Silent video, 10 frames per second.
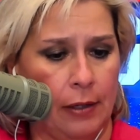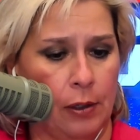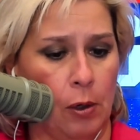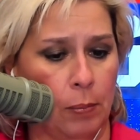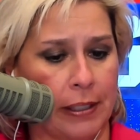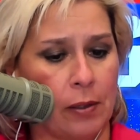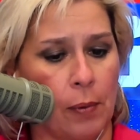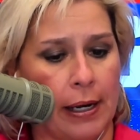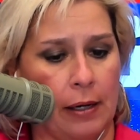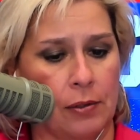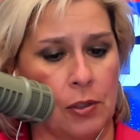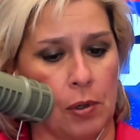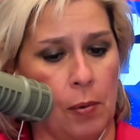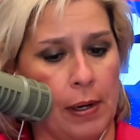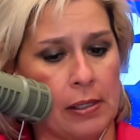Notably, the White House's
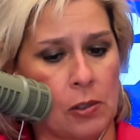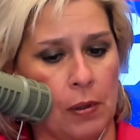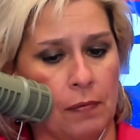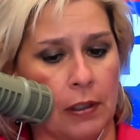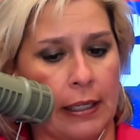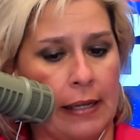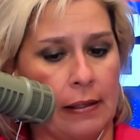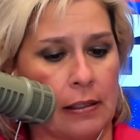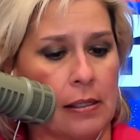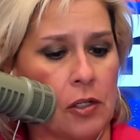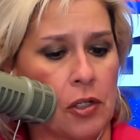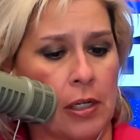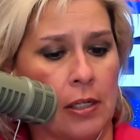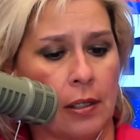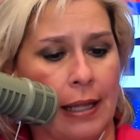request would have delayed the decision
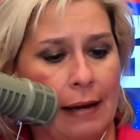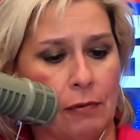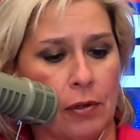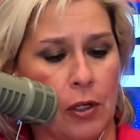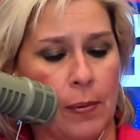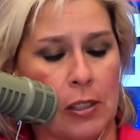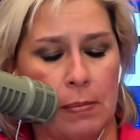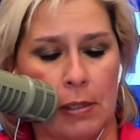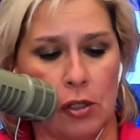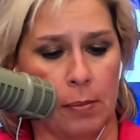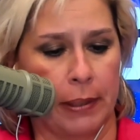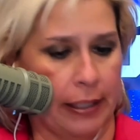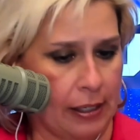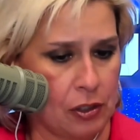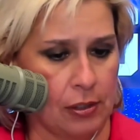until after the U.S. midterm
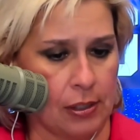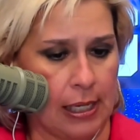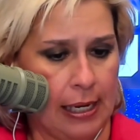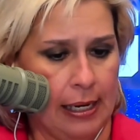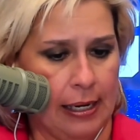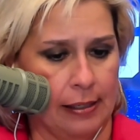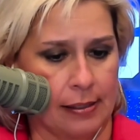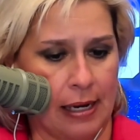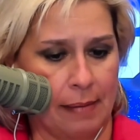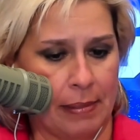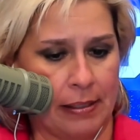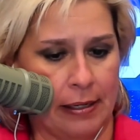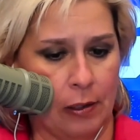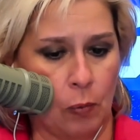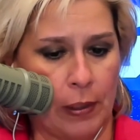elections. In a statement
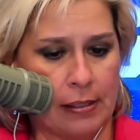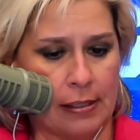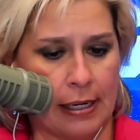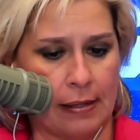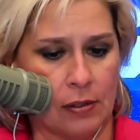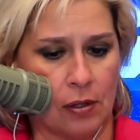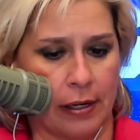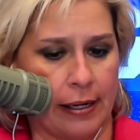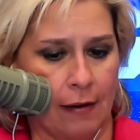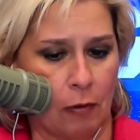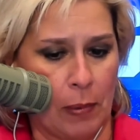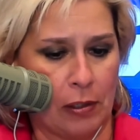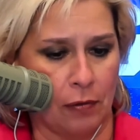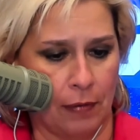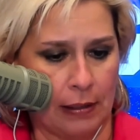dated Wednesday, the Saudi government
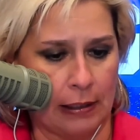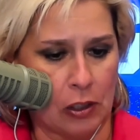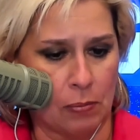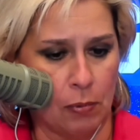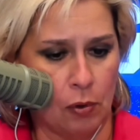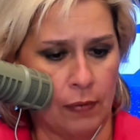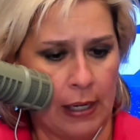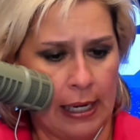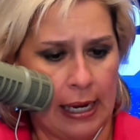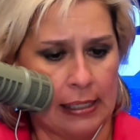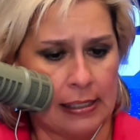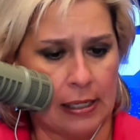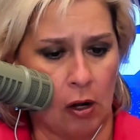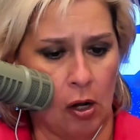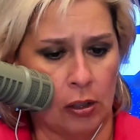defended its move and
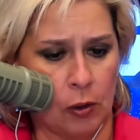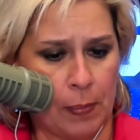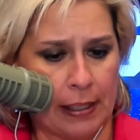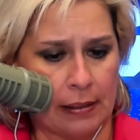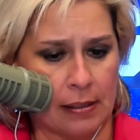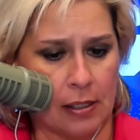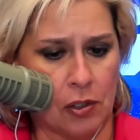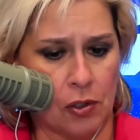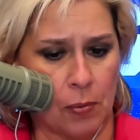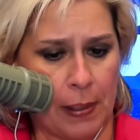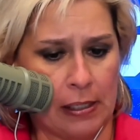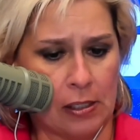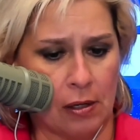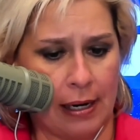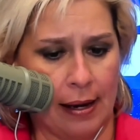said all OPEC decisions are
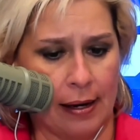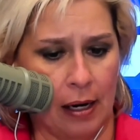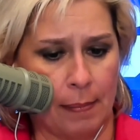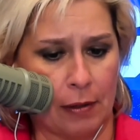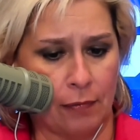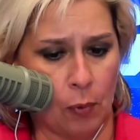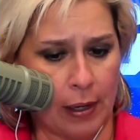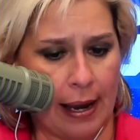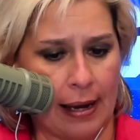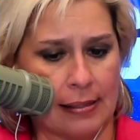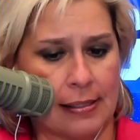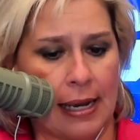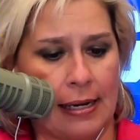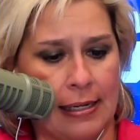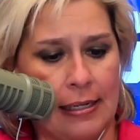based on economic forecasts
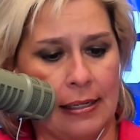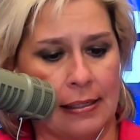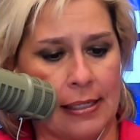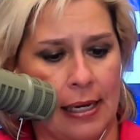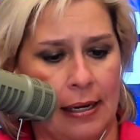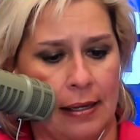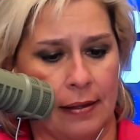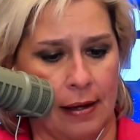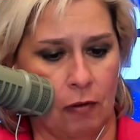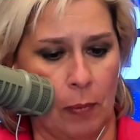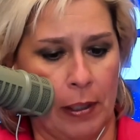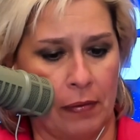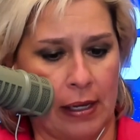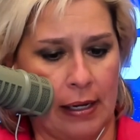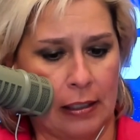and needs. The government of
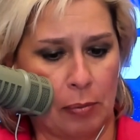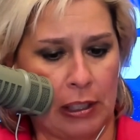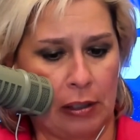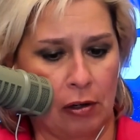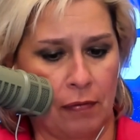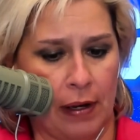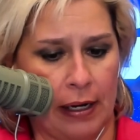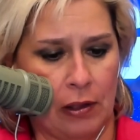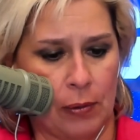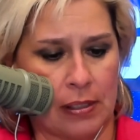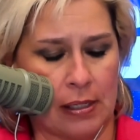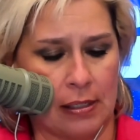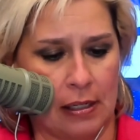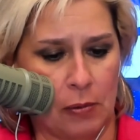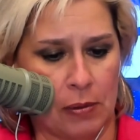the kingdom clarified through its
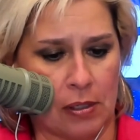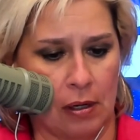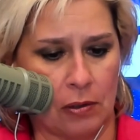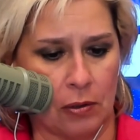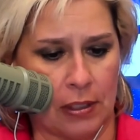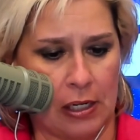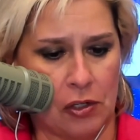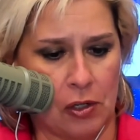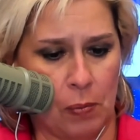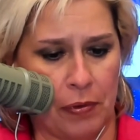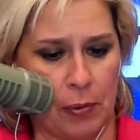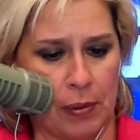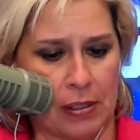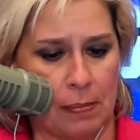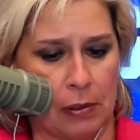continuous consultation with the
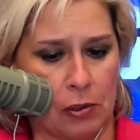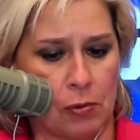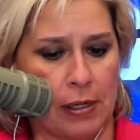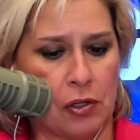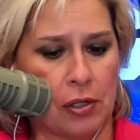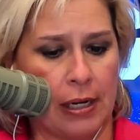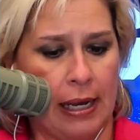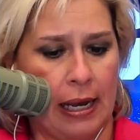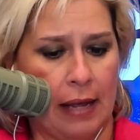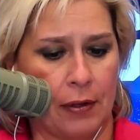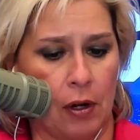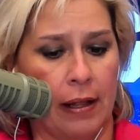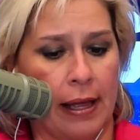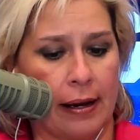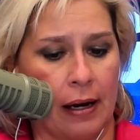U.S. administration that
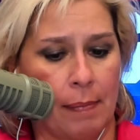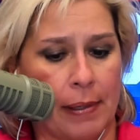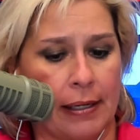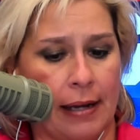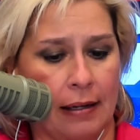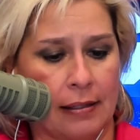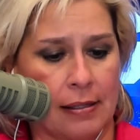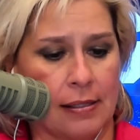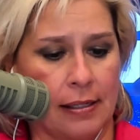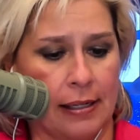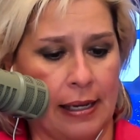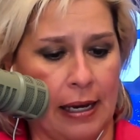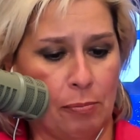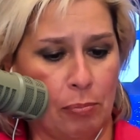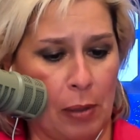all economic analysis
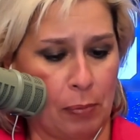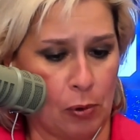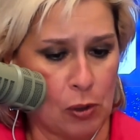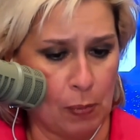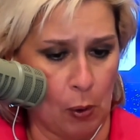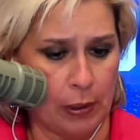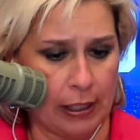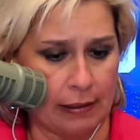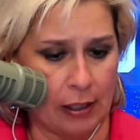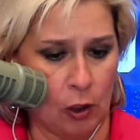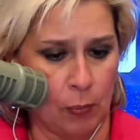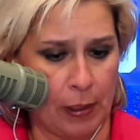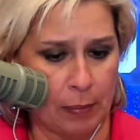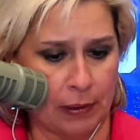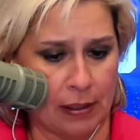indicate that postponing the
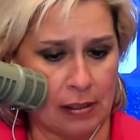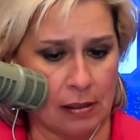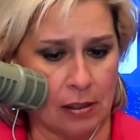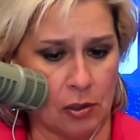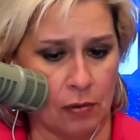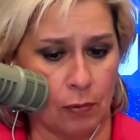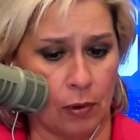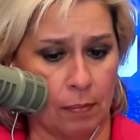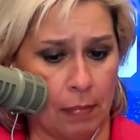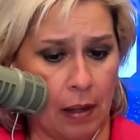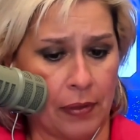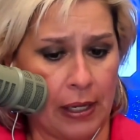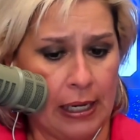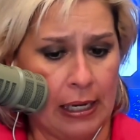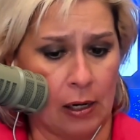OPEC Plus decision for a month,